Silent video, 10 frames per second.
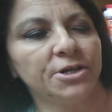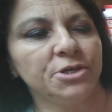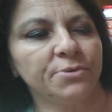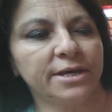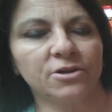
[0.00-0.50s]

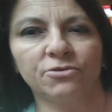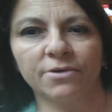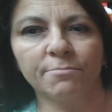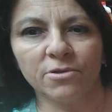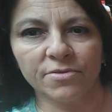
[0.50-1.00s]
You can
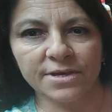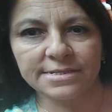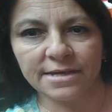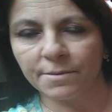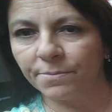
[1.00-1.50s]
crumble
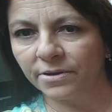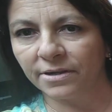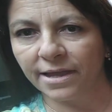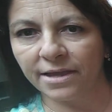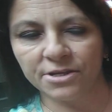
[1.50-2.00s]
these up
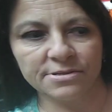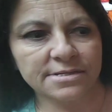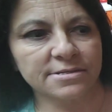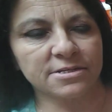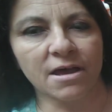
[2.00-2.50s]
and use
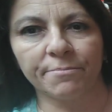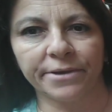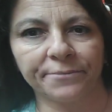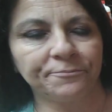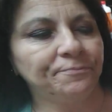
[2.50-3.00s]
as a
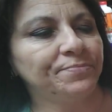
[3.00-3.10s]
topping.